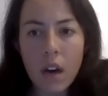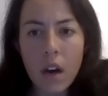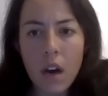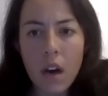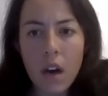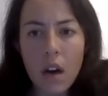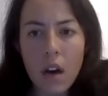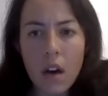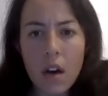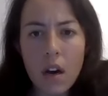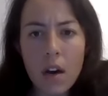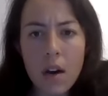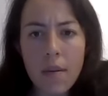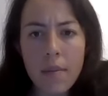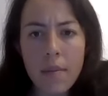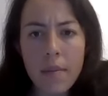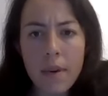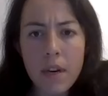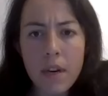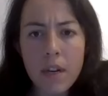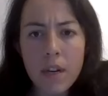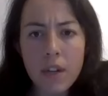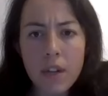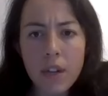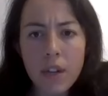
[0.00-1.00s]

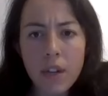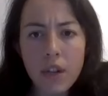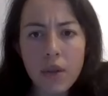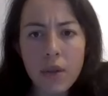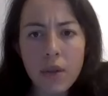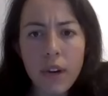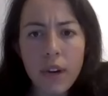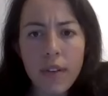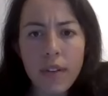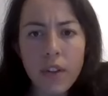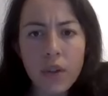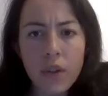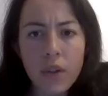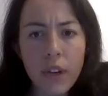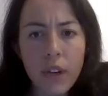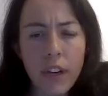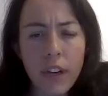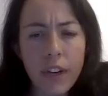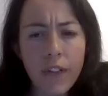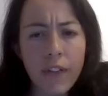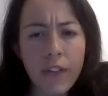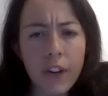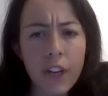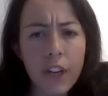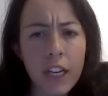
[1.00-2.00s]
Um, do you have a
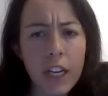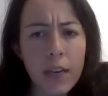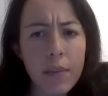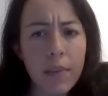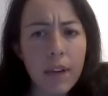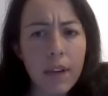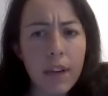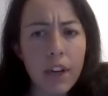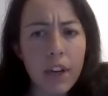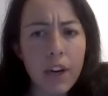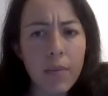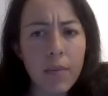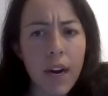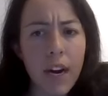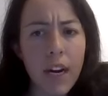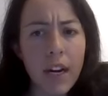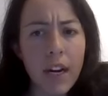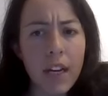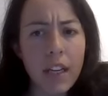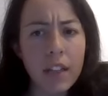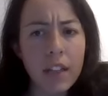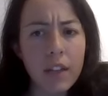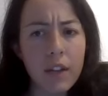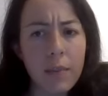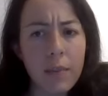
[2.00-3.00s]
trick for keeping your
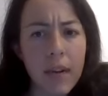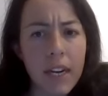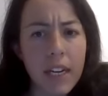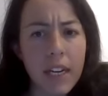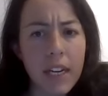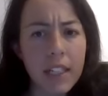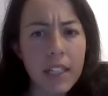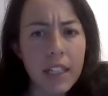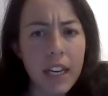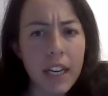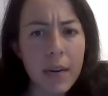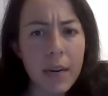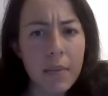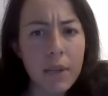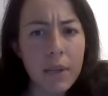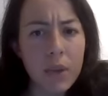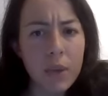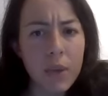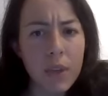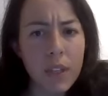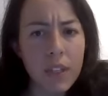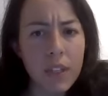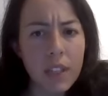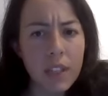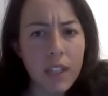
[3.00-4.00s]
bindings from icing up
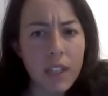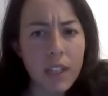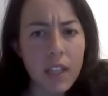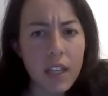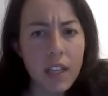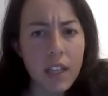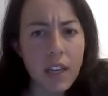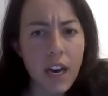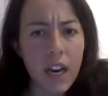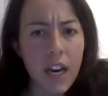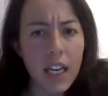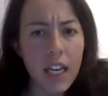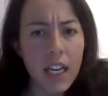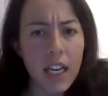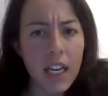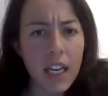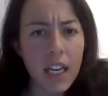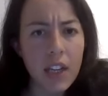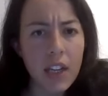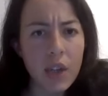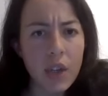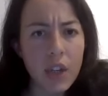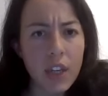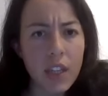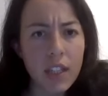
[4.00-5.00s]
between ski
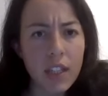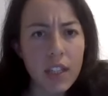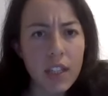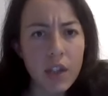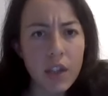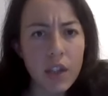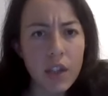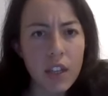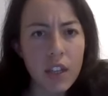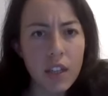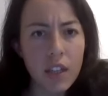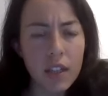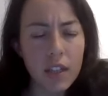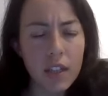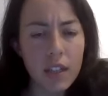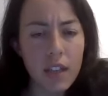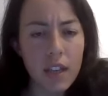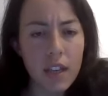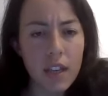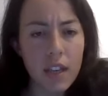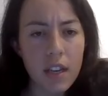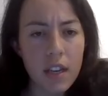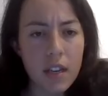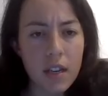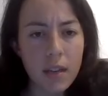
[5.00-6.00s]
hiking and transitioning to
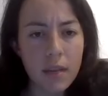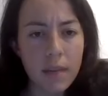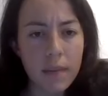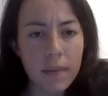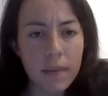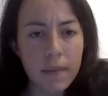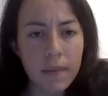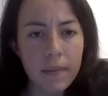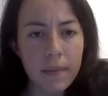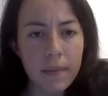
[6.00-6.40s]
skiing?